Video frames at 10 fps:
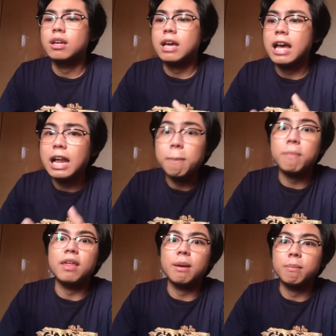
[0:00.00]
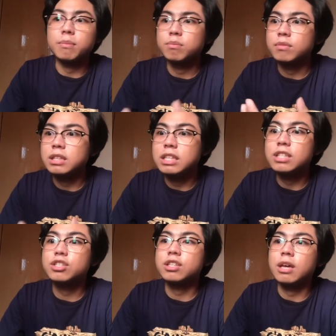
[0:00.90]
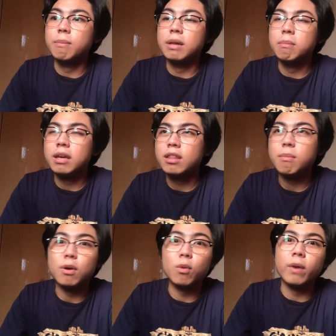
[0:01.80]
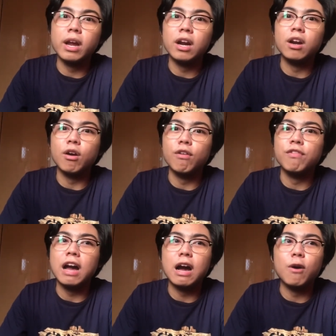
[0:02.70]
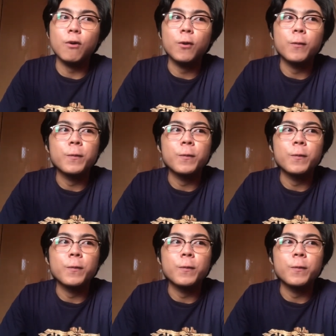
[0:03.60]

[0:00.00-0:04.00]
help them teach them and make them aware of how